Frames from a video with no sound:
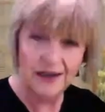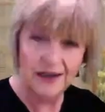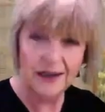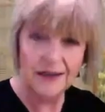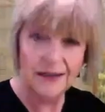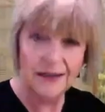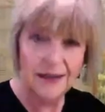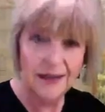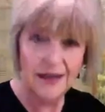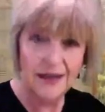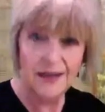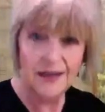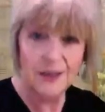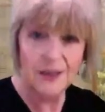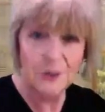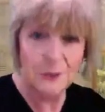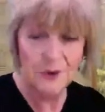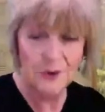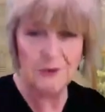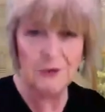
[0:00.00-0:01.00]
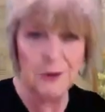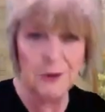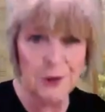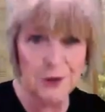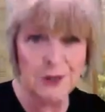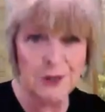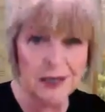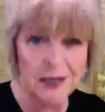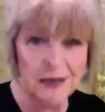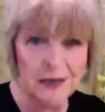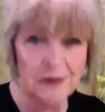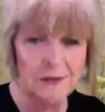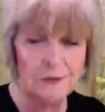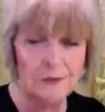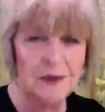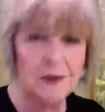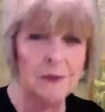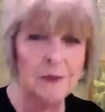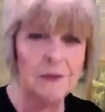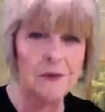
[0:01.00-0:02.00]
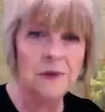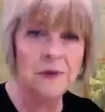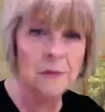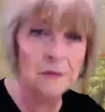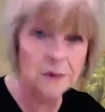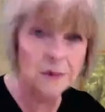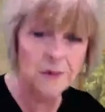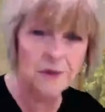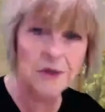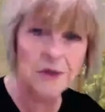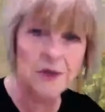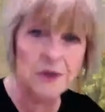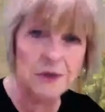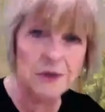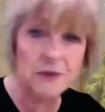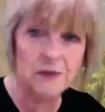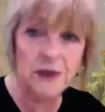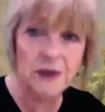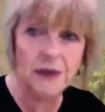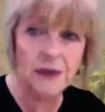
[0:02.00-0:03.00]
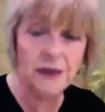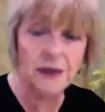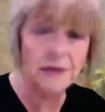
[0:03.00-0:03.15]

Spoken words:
And that is where I'm trying to help people that want to do that.